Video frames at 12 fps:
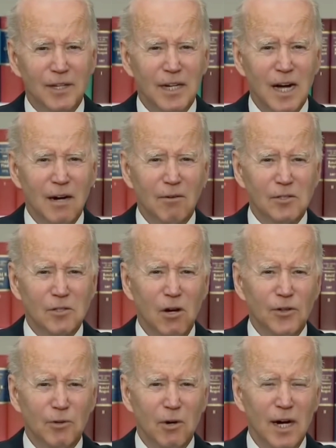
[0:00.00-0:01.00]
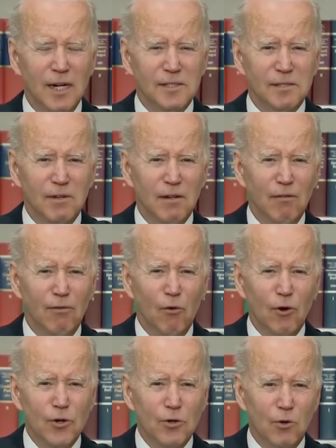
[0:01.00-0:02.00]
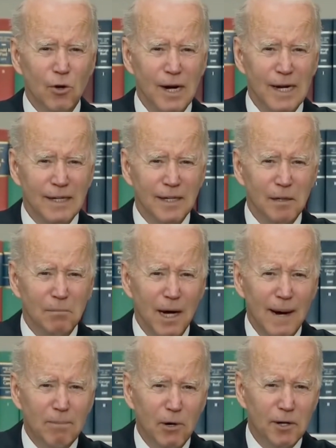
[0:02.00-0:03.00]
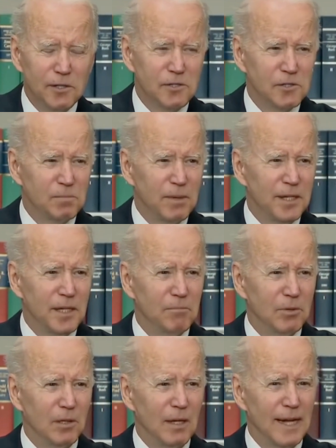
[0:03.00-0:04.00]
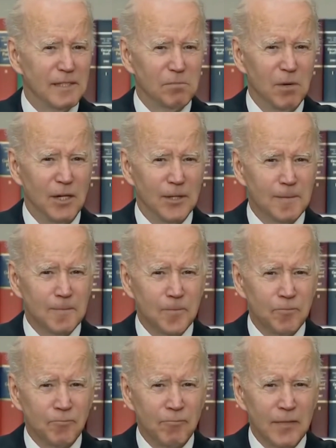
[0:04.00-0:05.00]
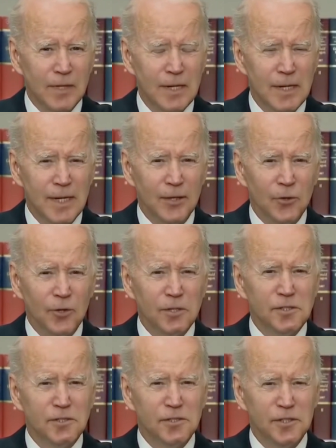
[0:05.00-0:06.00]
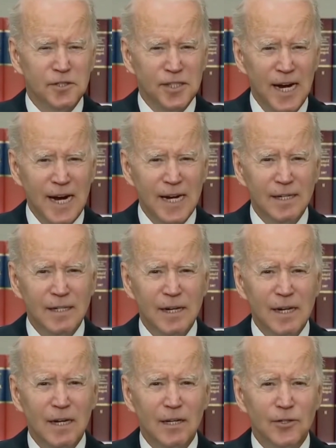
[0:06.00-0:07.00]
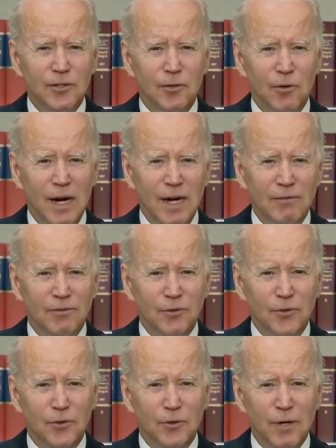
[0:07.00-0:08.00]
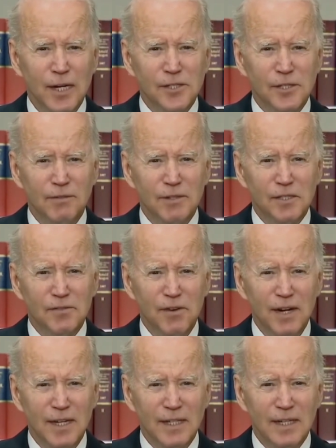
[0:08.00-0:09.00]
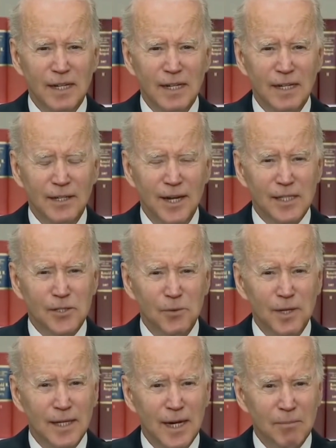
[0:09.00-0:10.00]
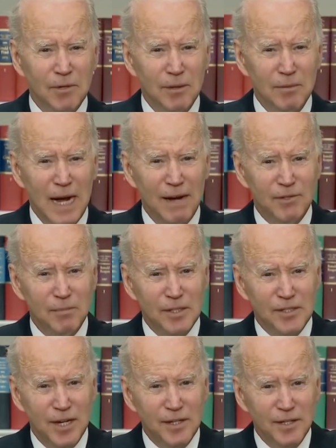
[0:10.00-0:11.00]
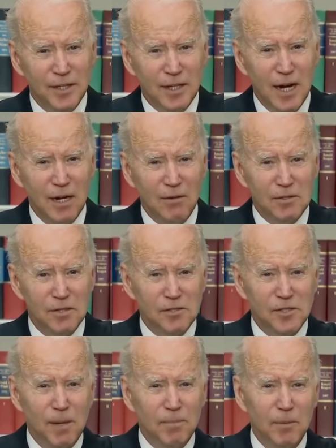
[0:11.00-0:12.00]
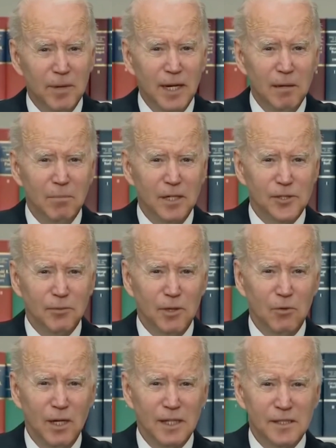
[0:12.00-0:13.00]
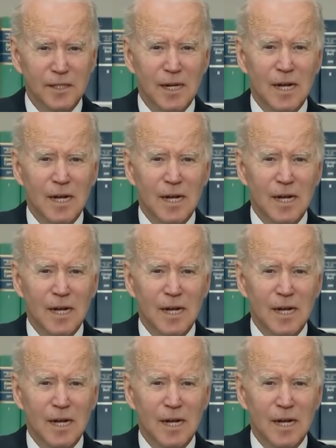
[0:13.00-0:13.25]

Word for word: that Congress authorized for Ukraine in a bipartisan spending bill last month. In order to sustain Ukraine for the duration of this fight, next week I'm going to have to be sending to Congress a supplemental budget request